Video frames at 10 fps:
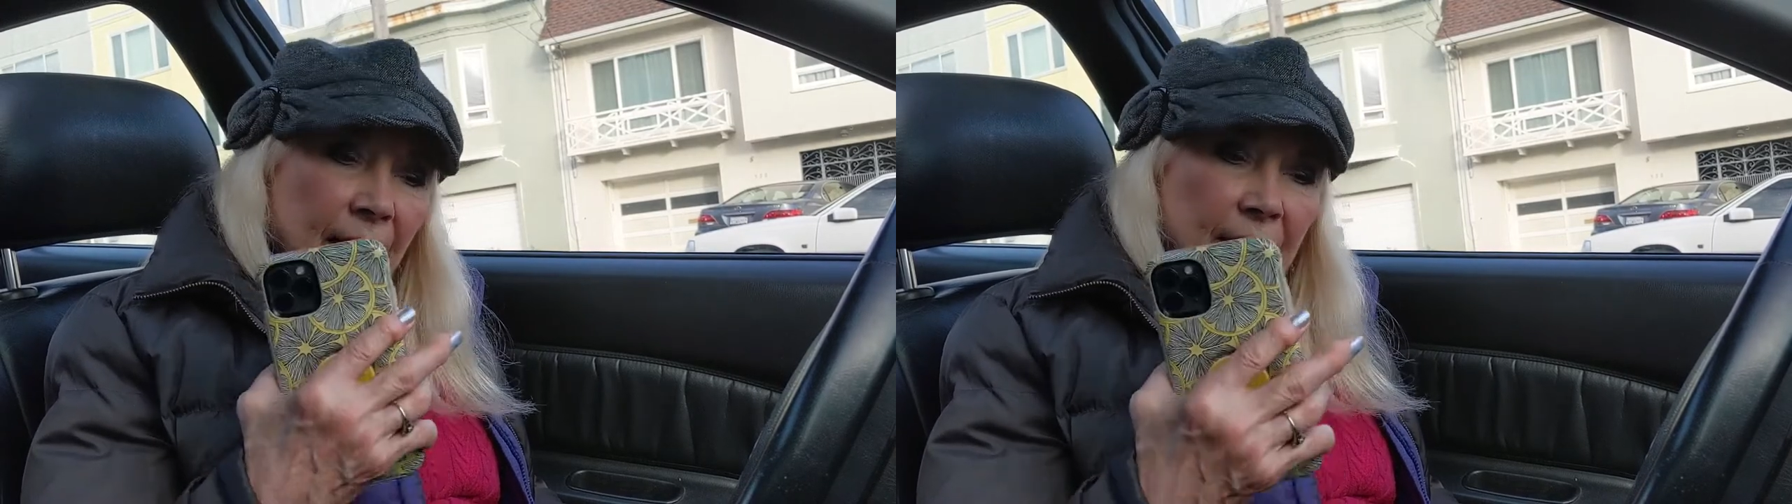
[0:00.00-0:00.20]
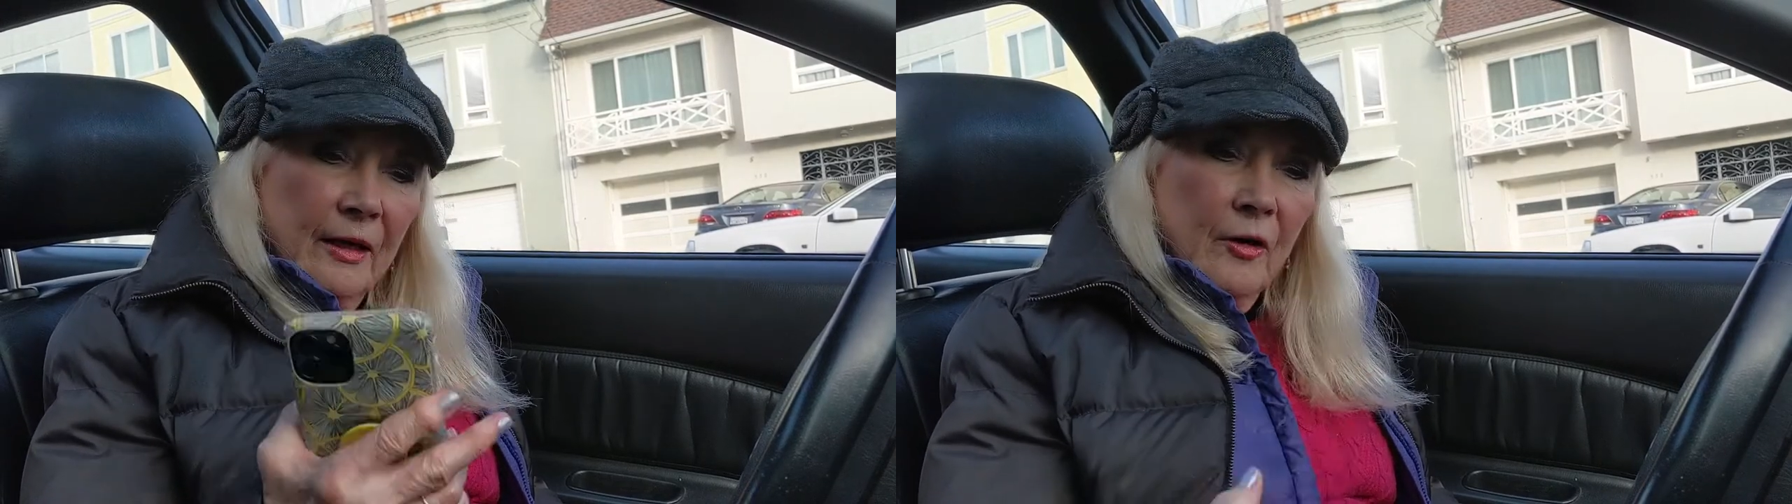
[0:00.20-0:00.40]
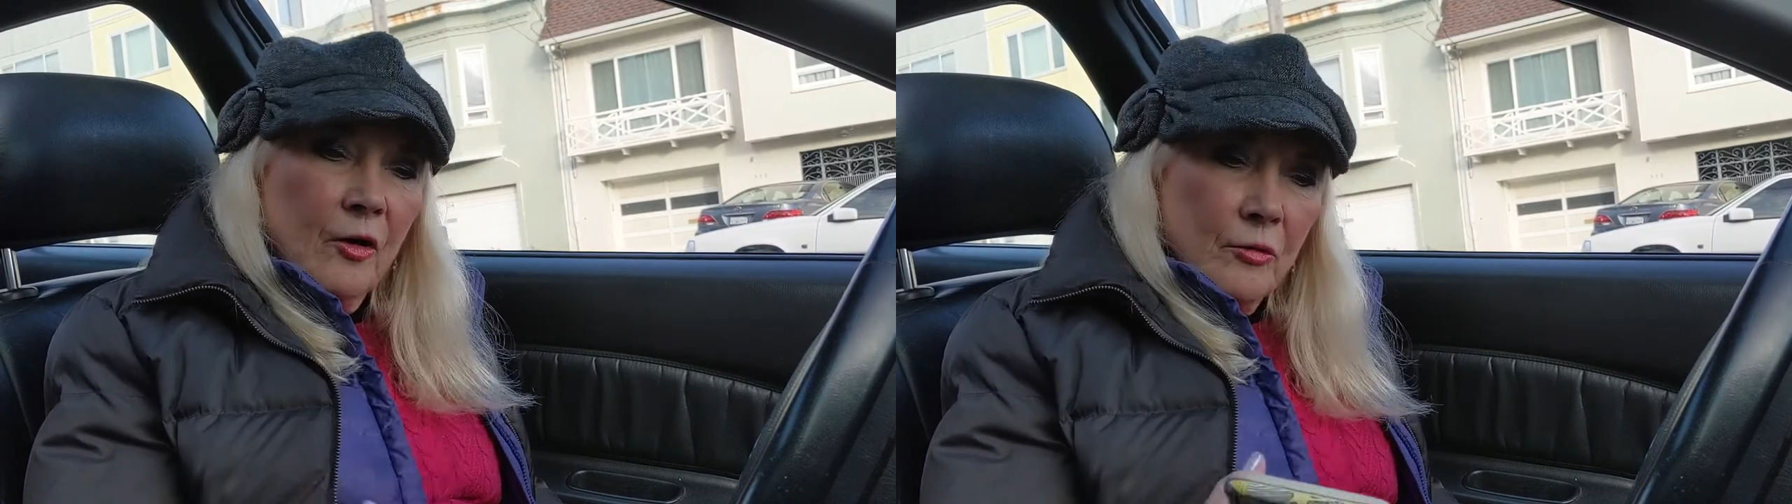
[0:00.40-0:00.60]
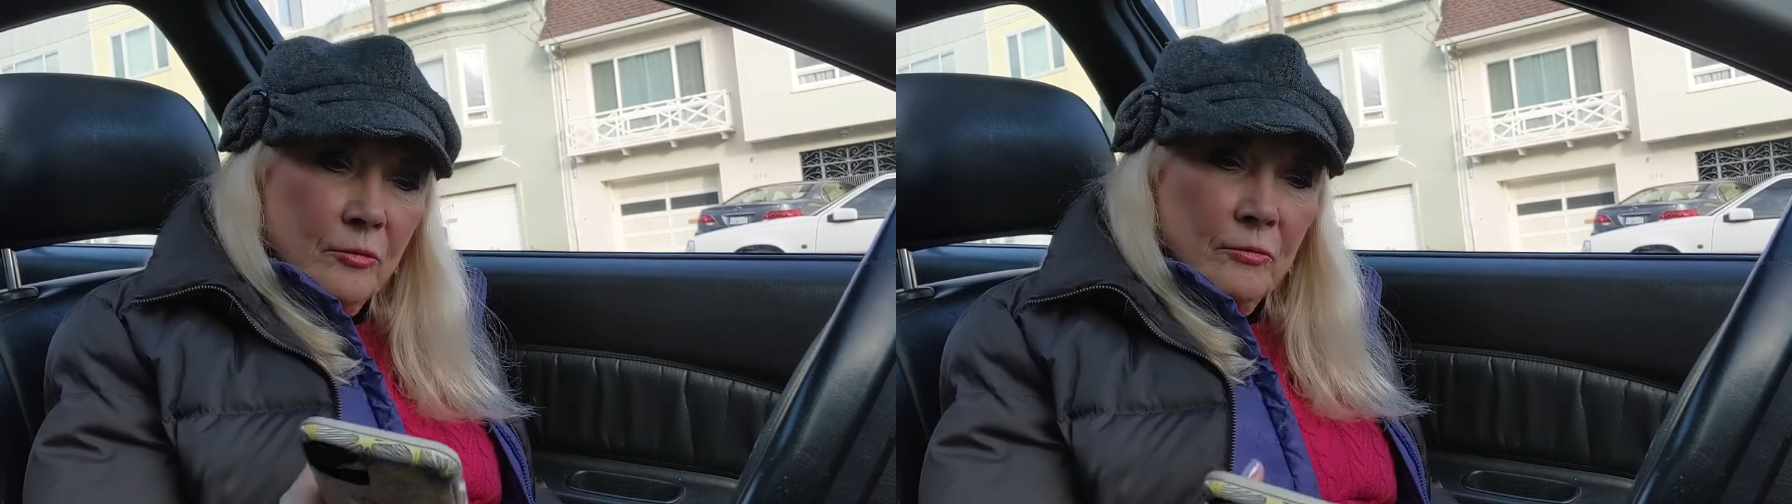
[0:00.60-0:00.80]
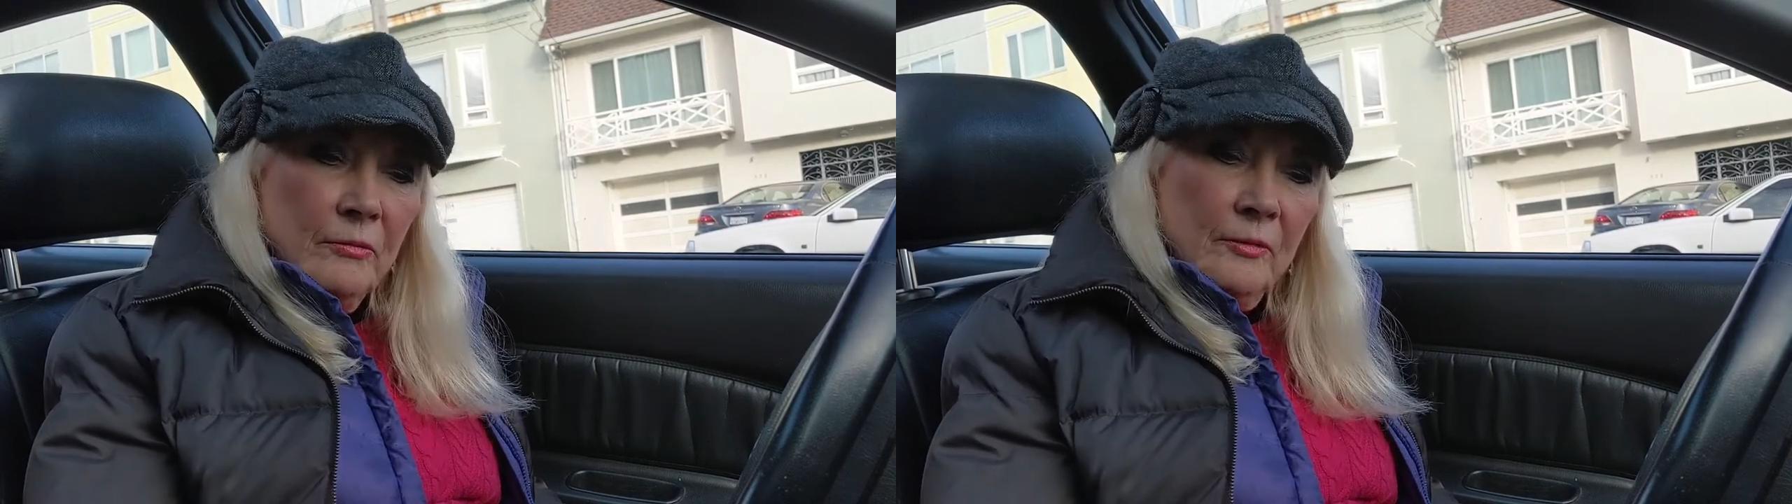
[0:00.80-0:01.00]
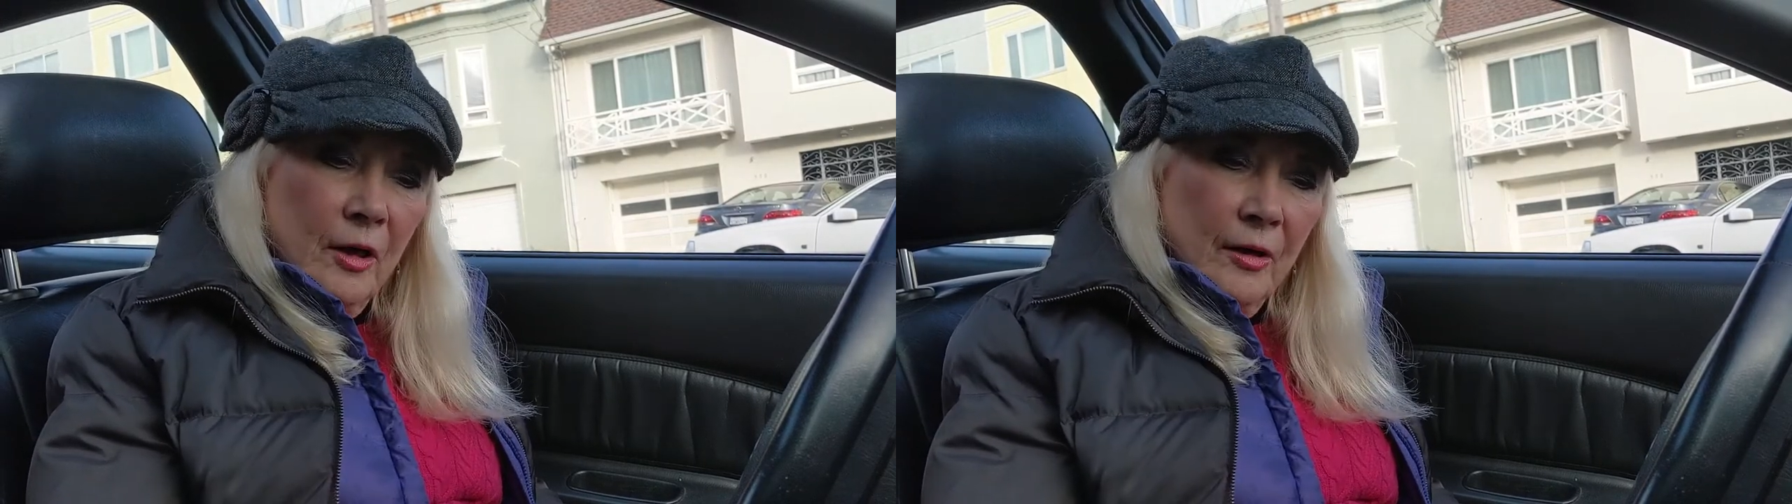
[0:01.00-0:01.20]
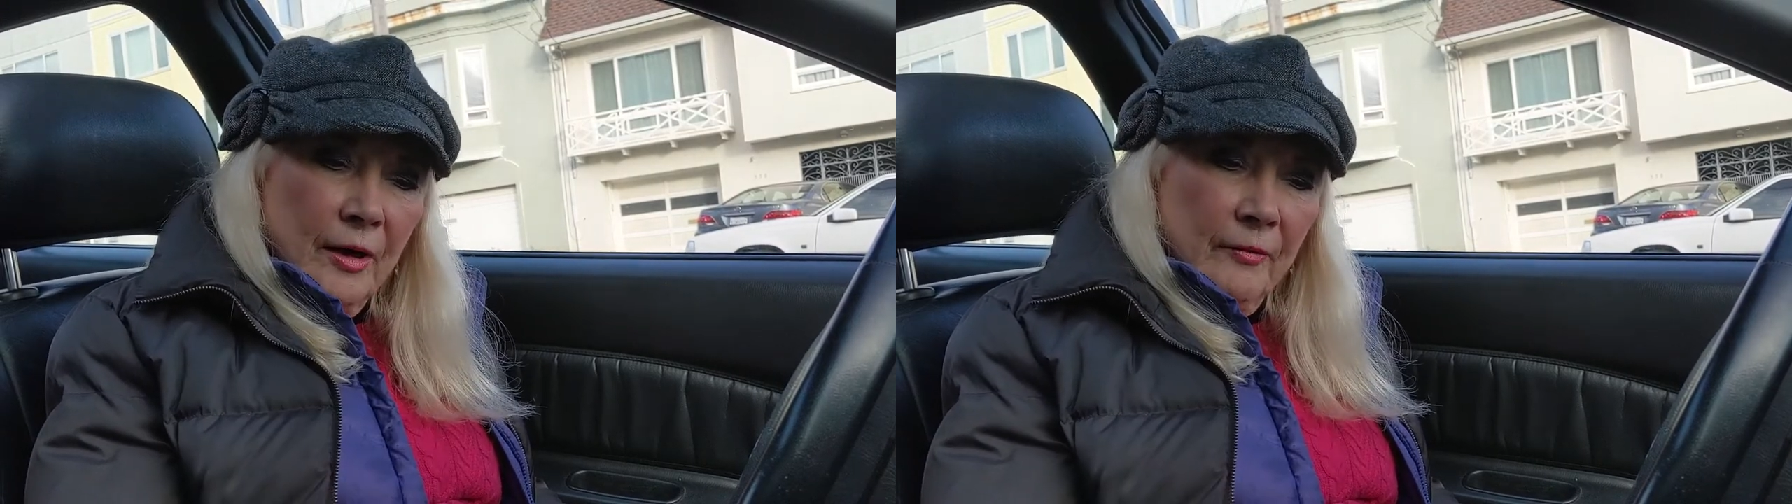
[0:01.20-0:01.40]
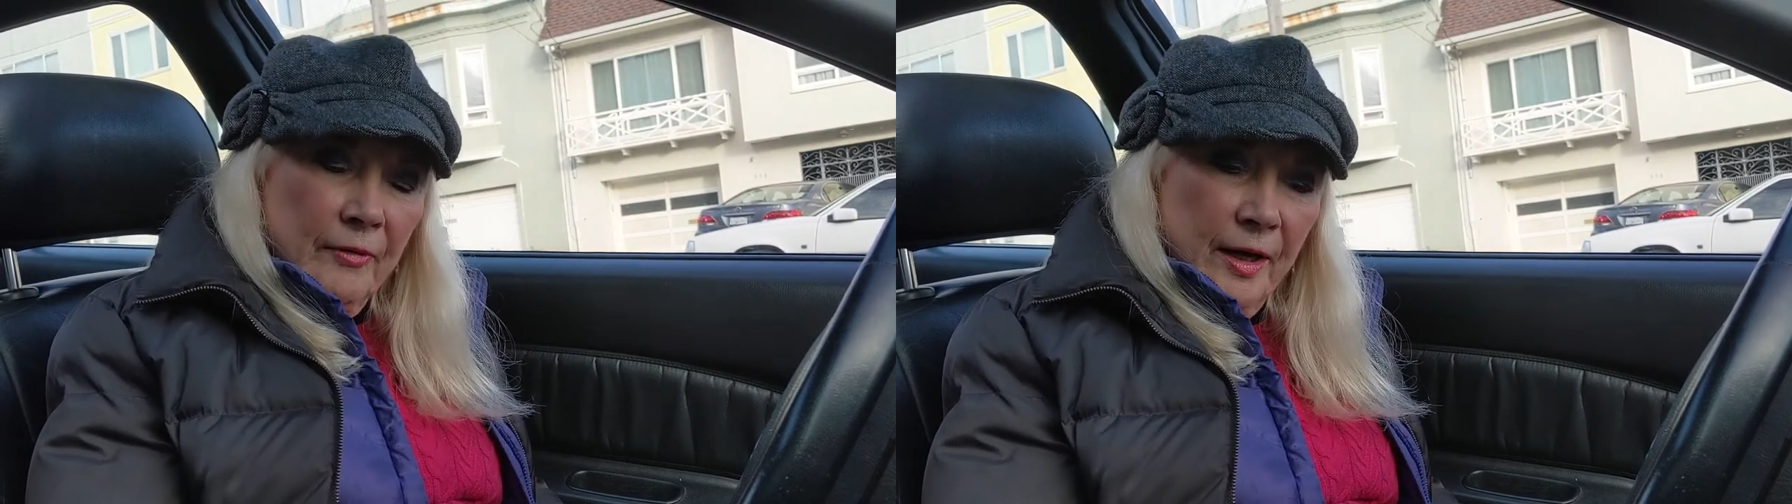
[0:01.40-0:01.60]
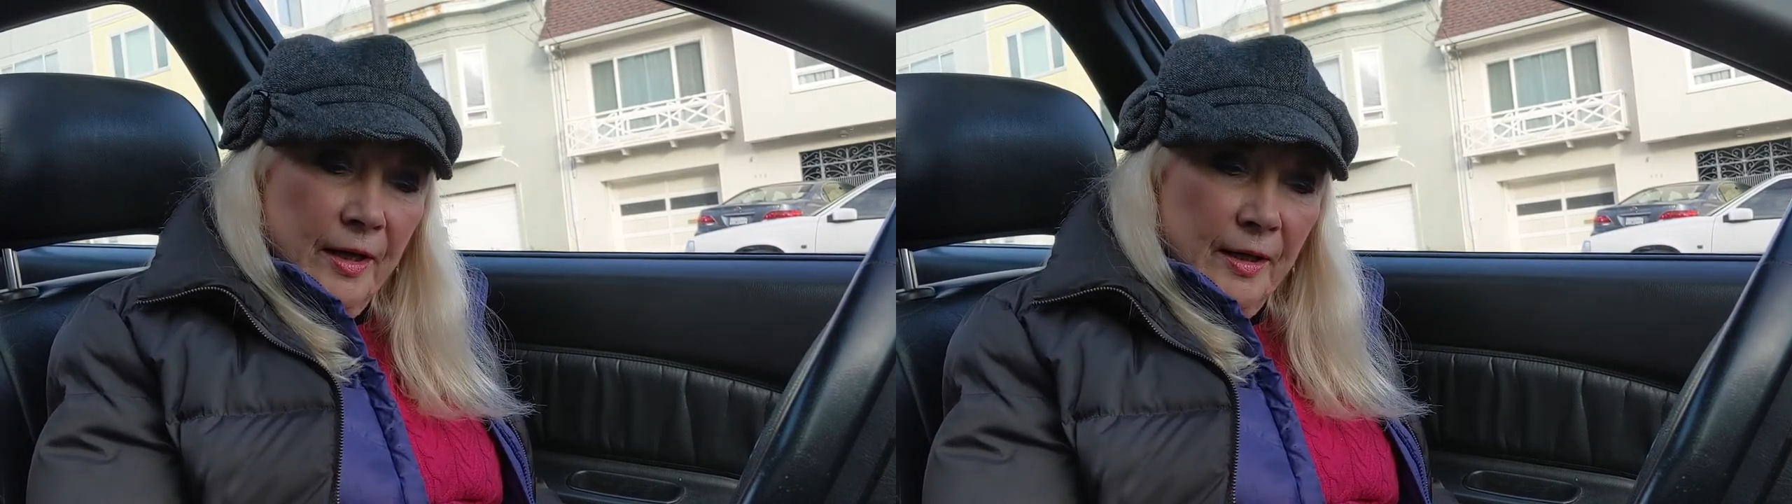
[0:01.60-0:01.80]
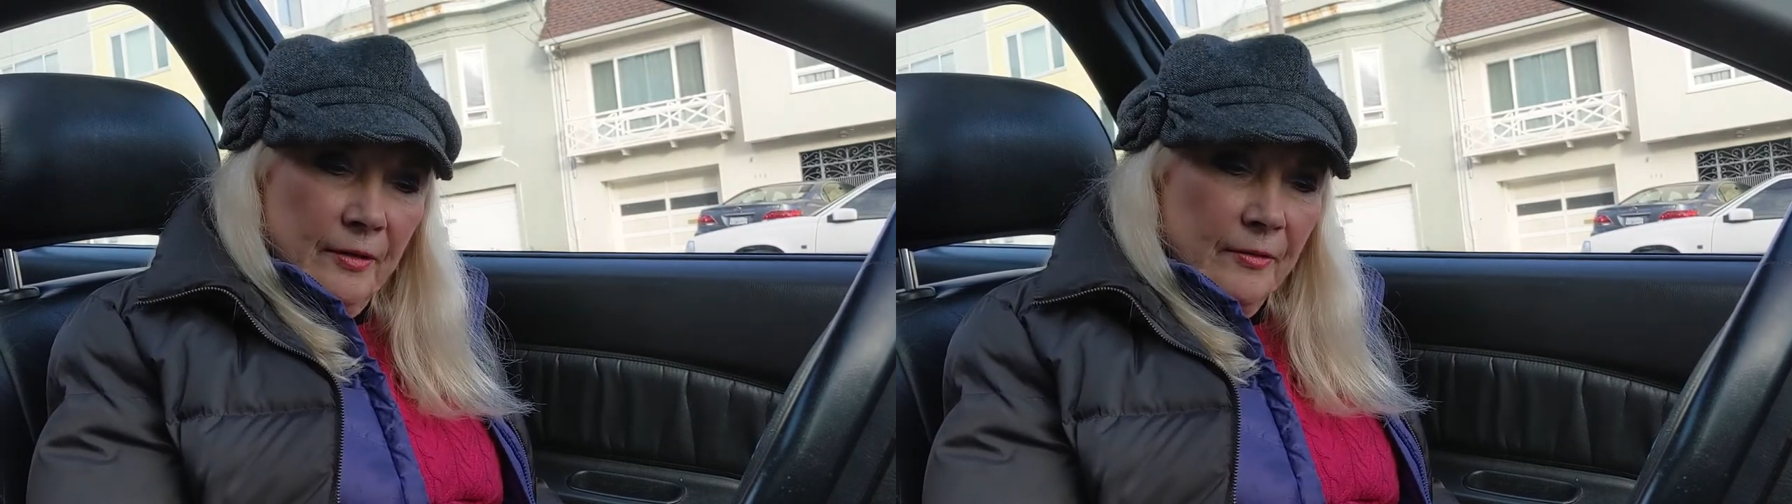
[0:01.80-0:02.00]
and an old car
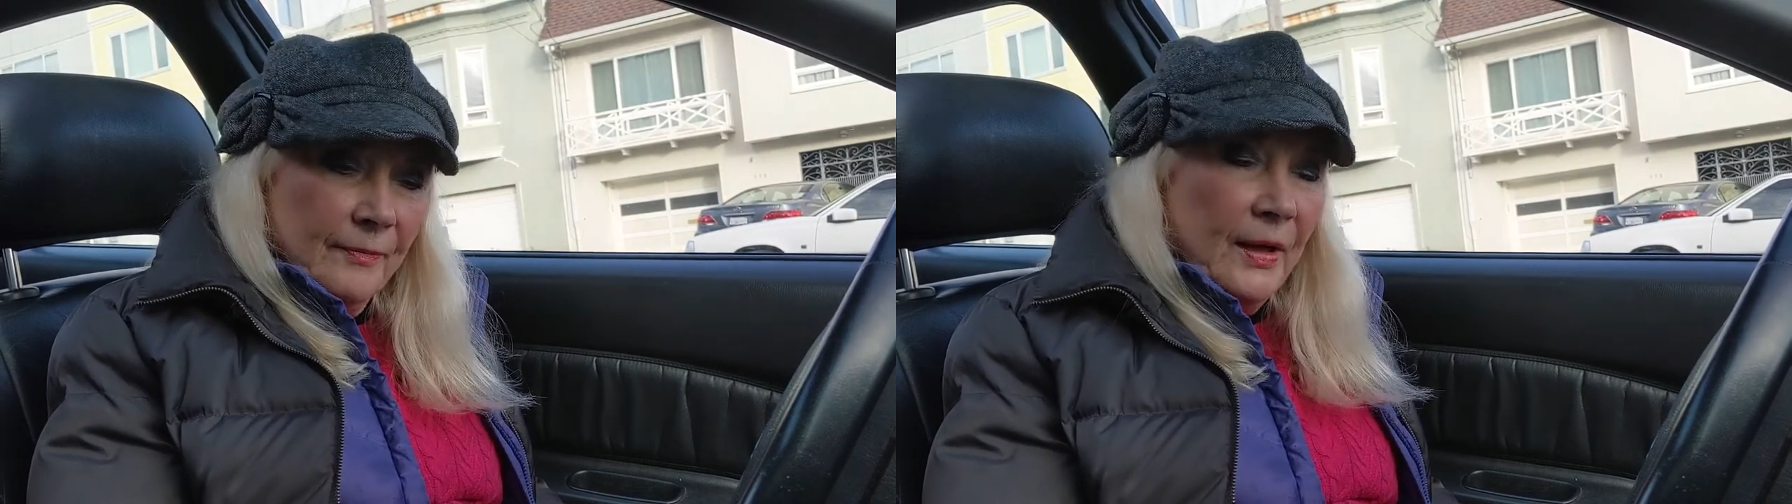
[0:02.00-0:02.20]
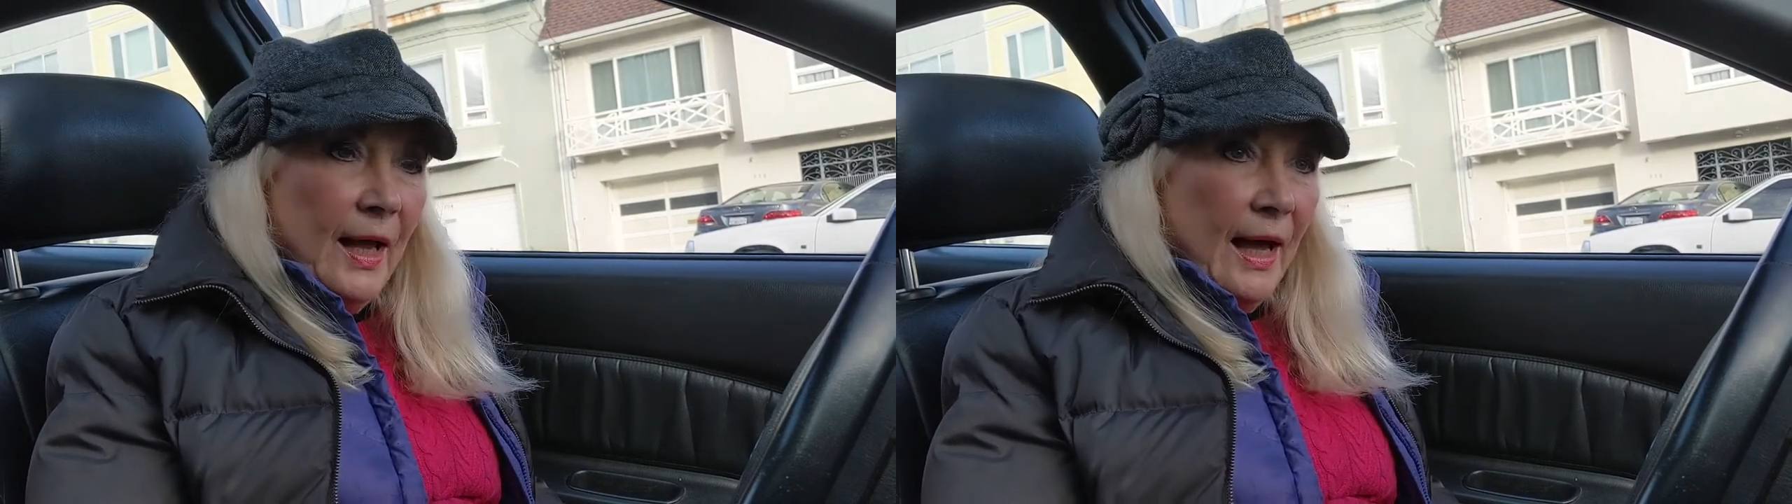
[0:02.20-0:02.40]
radio.